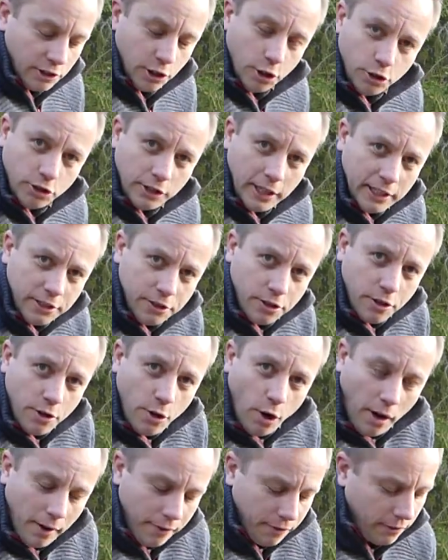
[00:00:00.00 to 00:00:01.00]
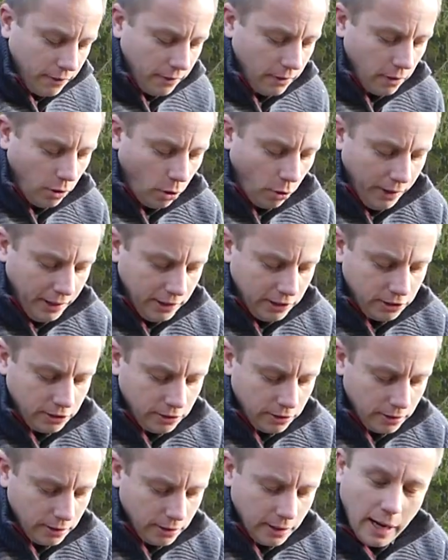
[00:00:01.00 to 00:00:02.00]
a good test of the knife on its
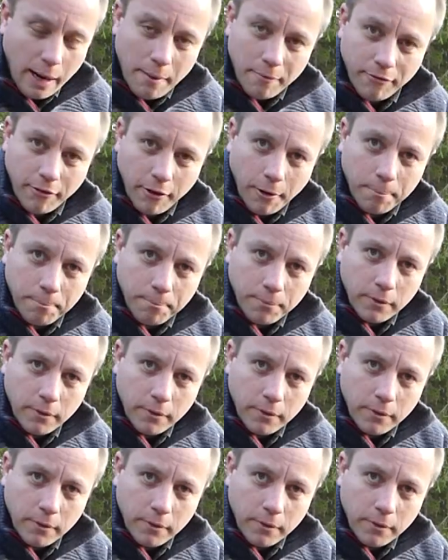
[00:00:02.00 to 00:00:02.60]
comfort,